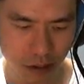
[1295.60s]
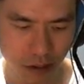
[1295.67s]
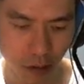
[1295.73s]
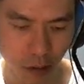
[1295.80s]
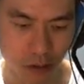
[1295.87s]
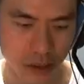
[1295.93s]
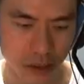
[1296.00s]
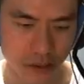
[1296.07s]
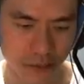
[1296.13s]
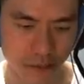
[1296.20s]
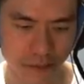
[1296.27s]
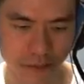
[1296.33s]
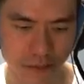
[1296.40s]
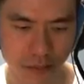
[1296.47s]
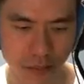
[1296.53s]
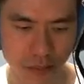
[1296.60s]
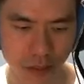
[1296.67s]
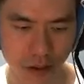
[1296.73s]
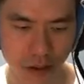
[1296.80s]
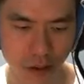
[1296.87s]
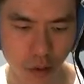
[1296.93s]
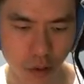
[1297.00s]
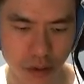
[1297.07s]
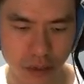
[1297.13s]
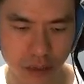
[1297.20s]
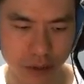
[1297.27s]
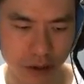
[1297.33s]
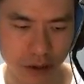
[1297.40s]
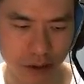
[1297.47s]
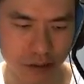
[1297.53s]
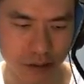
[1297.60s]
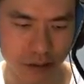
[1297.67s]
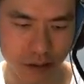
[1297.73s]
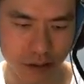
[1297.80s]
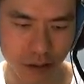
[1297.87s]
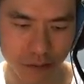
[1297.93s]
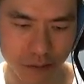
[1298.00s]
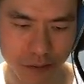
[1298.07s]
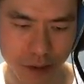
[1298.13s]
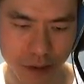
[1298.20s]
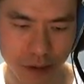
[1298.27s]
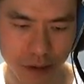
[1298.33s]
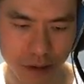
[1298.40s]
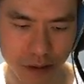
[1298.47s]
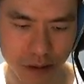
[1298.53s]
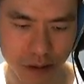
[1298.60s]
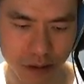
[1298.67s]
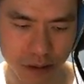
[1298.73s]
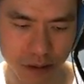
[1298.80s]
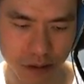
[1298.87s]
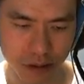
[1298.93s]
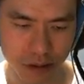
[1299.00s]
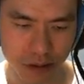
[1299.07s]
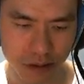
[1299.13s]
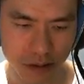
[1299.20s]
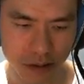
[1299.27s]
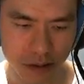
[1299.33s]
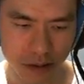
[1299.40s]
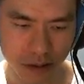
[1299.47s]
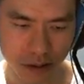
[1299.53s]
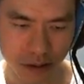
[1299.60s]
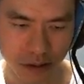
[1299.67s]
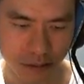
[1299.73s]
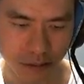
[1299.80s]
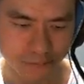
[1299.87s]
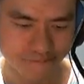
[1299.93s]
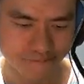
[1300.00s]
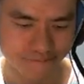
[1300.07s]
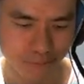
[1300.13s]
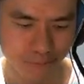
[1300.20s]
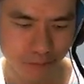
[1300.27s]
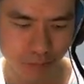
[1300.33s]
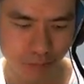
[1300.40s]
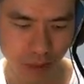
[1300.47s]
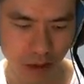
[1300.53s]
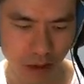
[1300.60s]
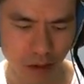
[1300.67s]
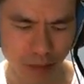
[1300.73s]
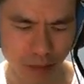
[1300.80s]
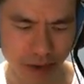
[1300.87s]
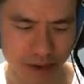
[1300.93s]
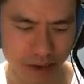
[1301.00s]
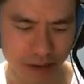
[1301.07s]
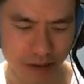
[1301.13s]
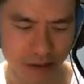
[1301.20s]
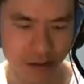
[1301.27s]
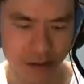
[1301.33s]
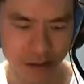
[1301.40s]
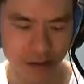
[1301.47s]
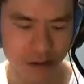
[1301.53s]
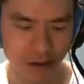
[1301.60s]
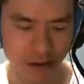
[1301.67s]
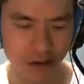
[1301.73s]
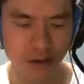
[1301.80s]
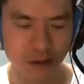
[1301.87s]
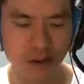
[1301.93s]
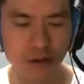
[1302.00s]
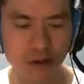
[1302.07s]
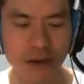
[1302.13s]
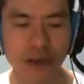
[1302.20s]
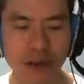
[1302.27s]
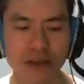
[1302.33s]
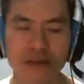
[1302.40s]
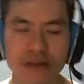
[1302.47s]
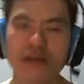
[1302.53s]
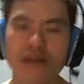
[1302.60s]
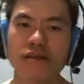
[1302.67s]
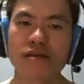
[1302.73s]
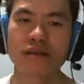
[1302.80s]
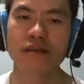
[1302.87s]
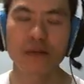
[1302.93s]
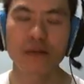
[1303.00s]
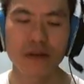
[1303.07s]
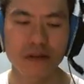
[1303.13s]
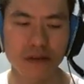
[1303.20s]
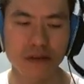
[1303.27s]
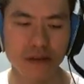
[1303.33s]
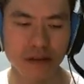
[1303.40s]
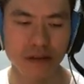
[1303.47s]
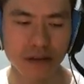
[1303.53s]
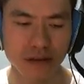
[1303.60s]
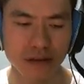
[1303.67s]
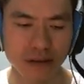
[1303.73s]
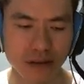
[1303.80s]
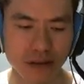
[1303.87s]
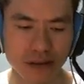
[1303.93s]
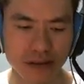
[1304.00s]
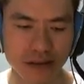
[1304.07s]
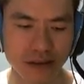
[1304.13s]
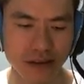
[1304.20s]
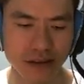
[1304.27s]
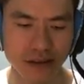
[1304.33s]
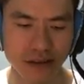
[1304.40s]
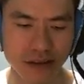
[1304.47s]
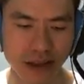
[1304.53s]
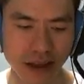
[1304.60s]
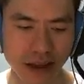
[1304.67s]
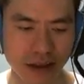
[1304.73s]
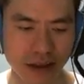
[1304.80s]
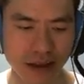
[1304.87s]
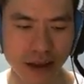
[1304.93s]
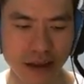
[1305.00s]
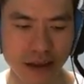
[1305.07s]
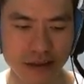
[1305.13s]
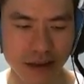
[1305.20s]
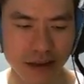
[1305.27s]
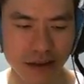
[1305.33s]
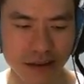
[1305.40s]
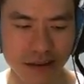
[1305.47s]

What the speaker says: Odin, only because of the combined skill. Look at this, come on, this is like an essay.